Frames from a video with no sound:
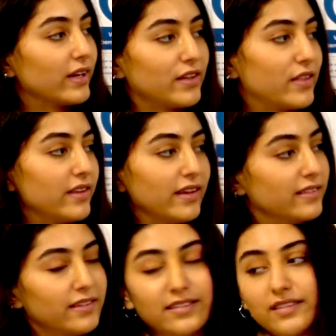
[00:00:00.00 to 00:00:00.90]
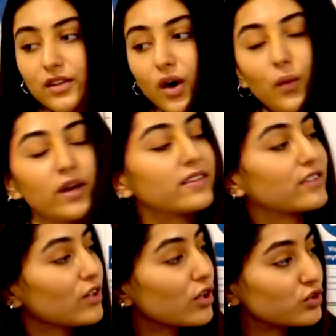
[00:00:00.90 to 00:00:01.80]
understand this. No,
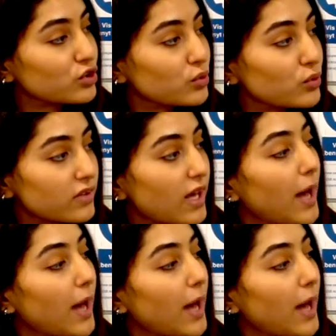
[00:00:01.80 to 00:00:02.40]
it's not truth.